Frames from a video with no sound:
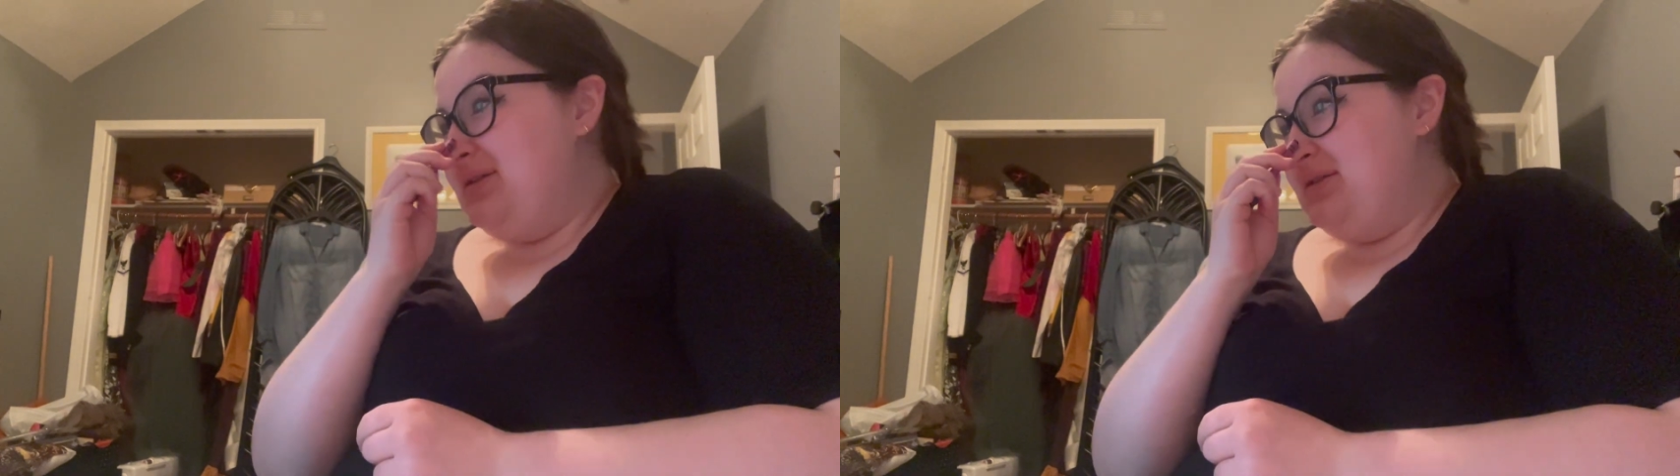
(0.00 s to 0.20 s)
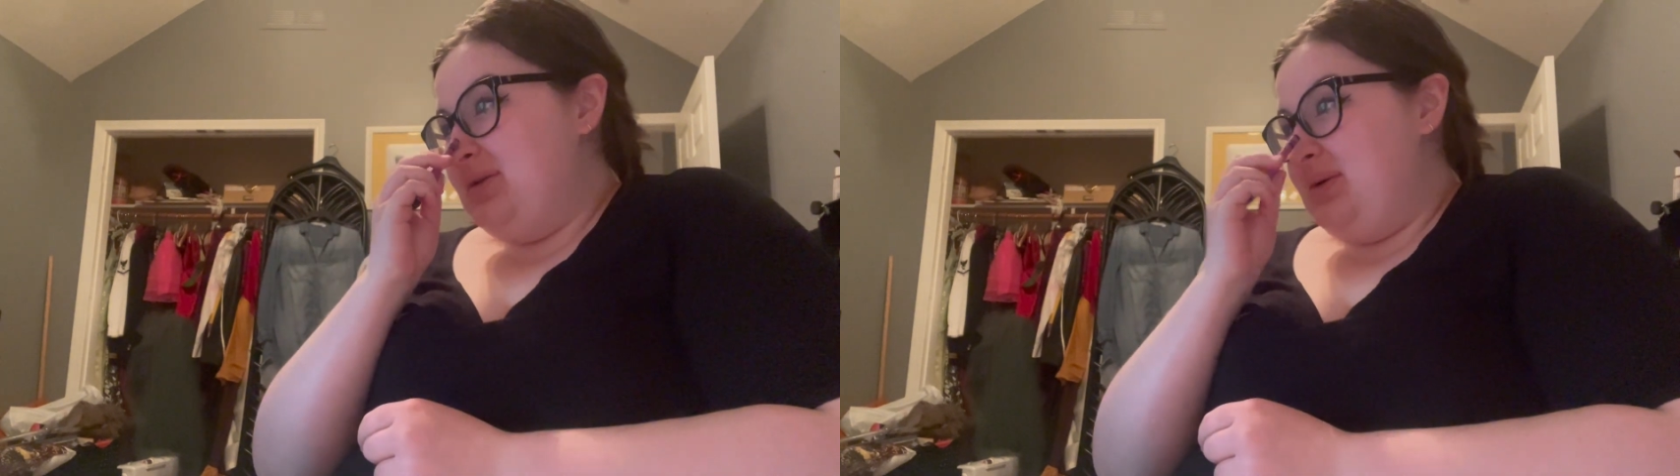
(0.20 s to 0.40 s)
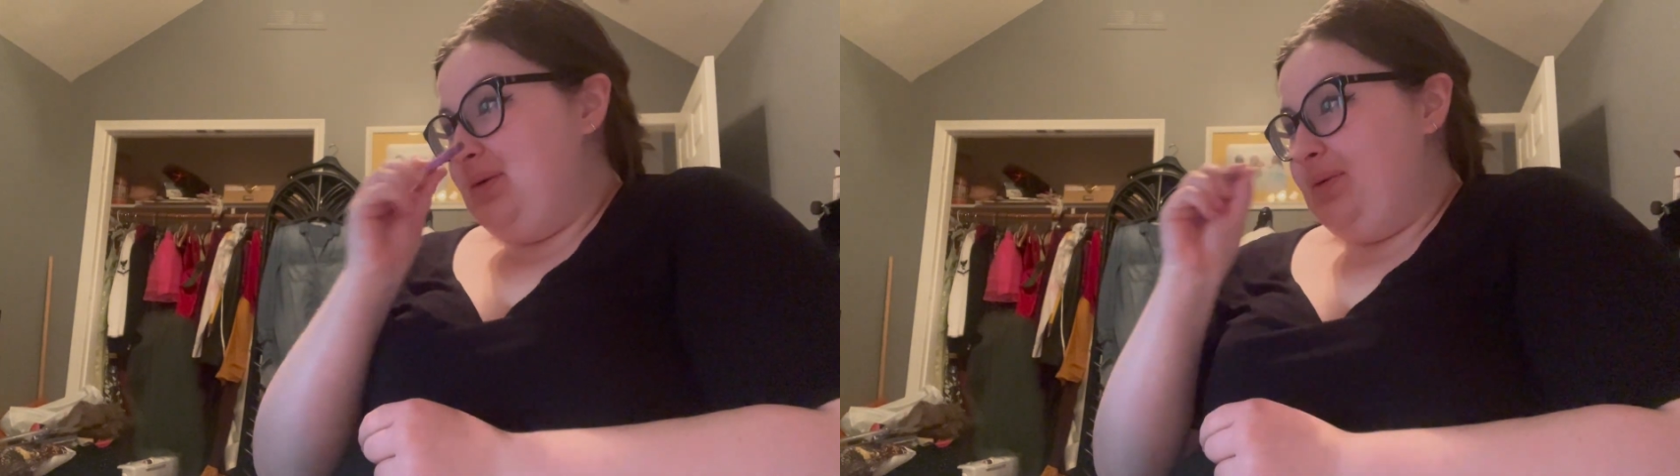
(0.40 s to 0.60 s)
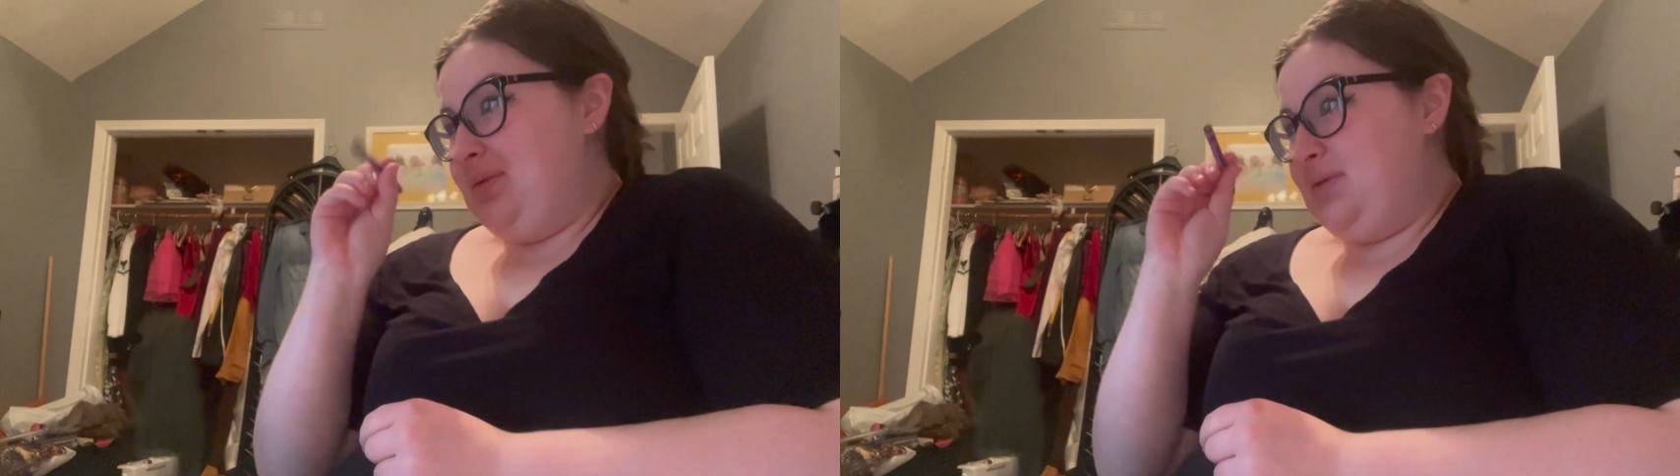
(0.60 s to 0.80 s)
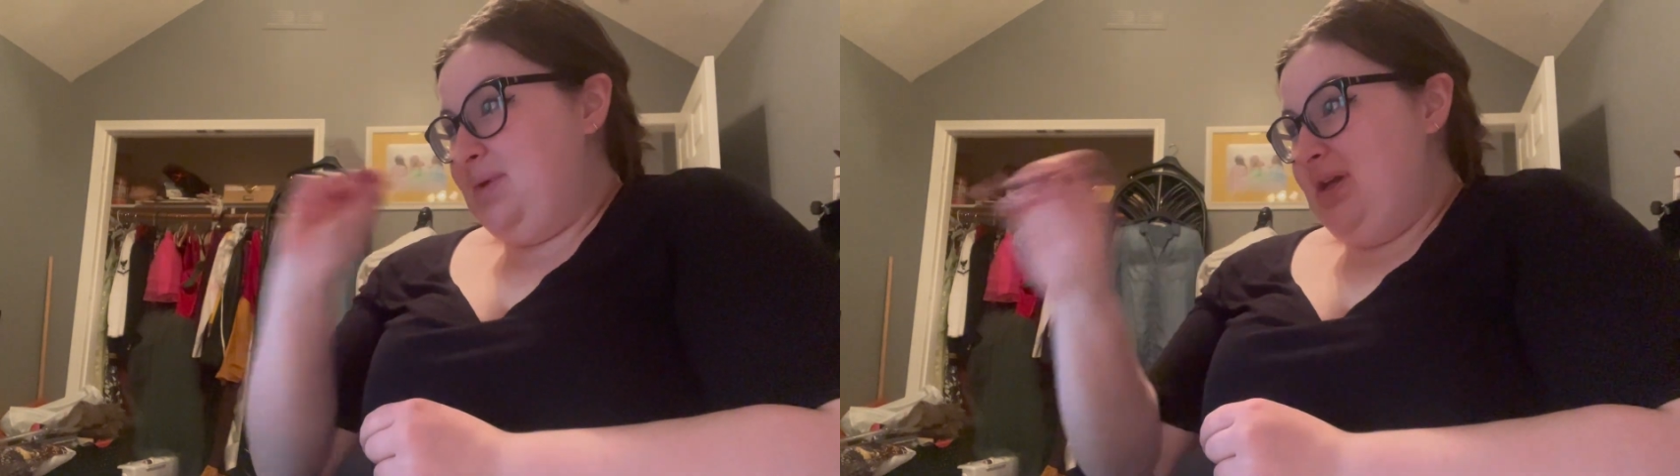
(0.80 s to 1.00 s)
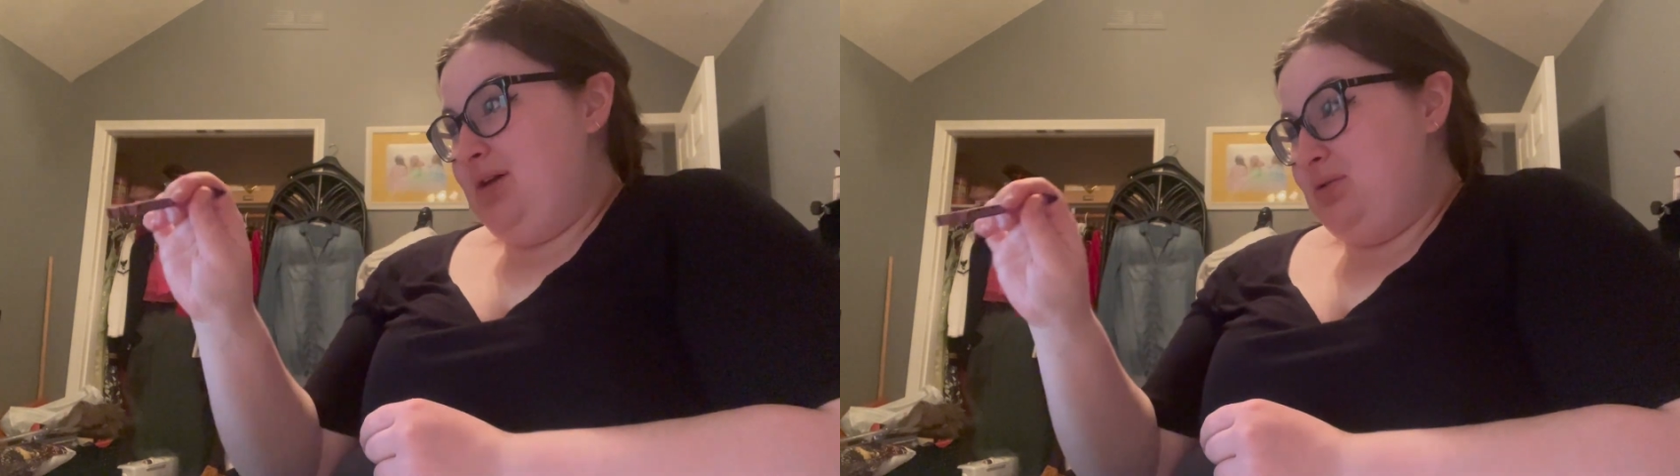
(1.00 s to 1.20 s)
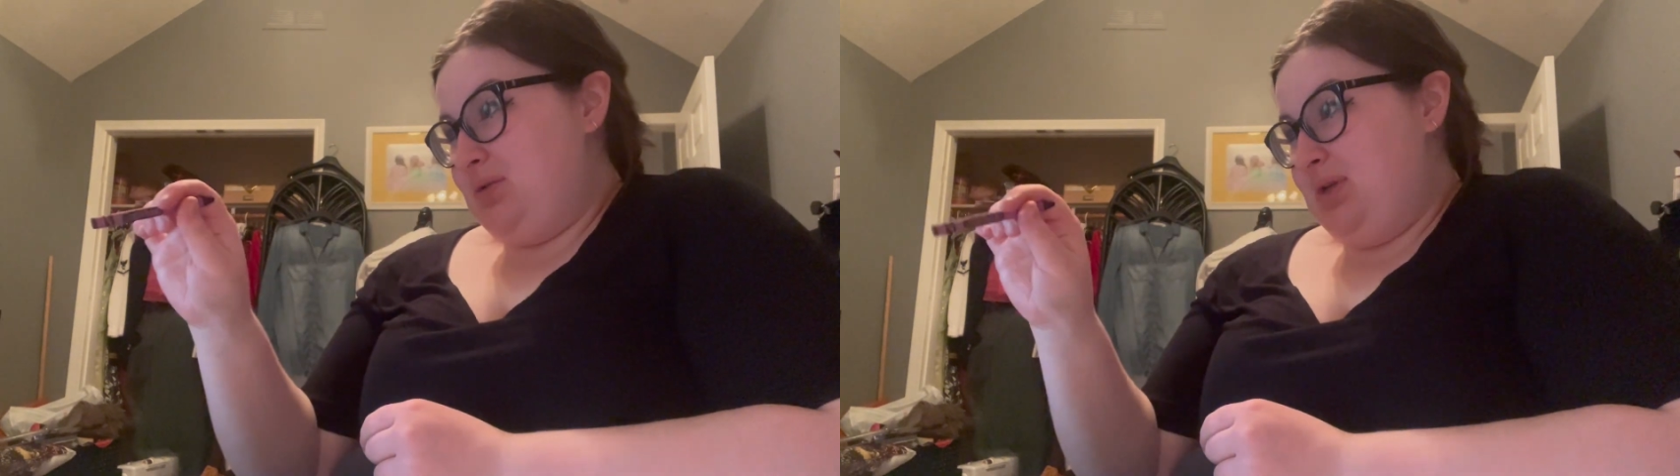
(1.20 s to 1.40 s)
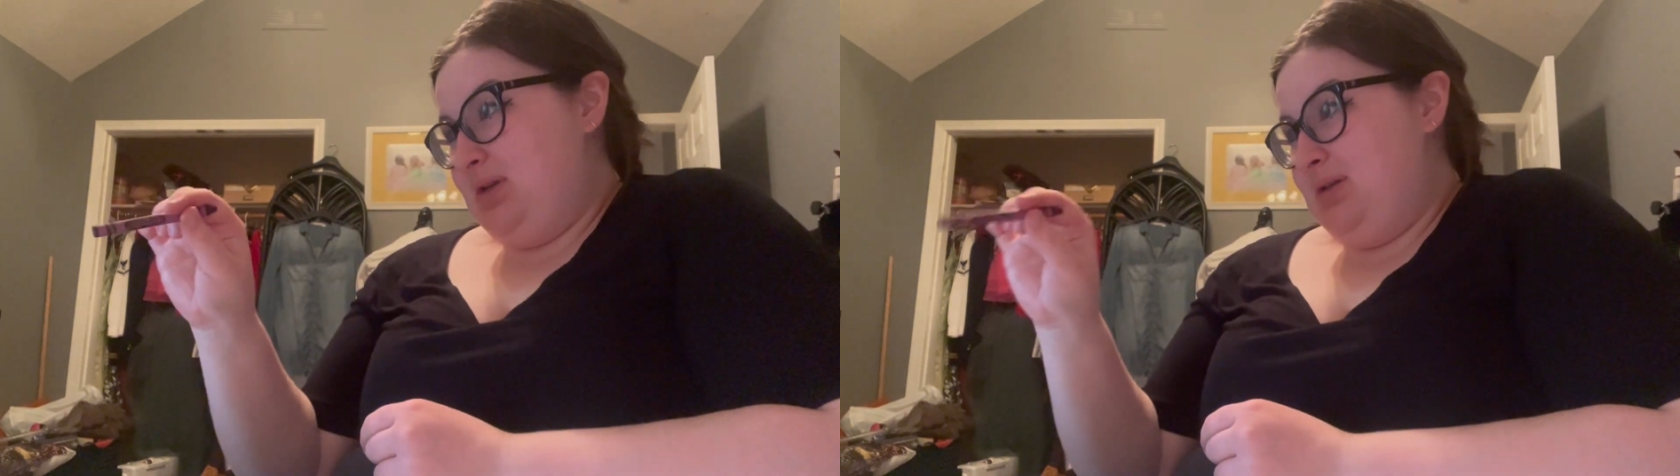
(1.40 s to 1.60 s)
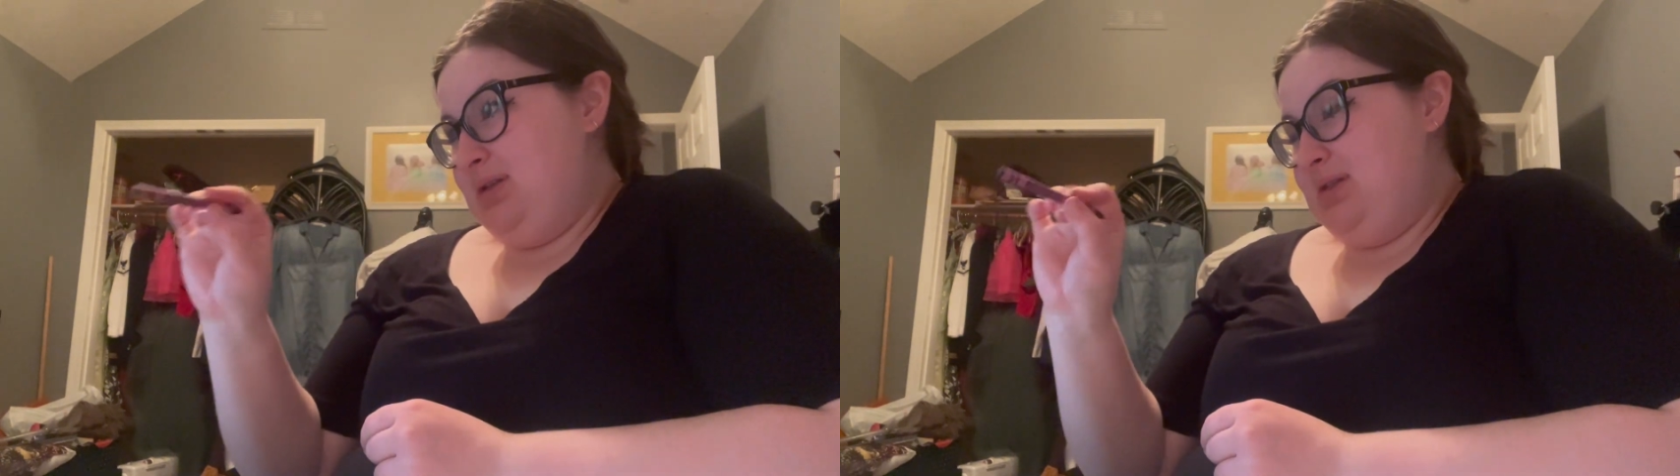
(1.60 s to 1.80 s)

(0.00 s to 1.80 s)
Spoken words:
So 300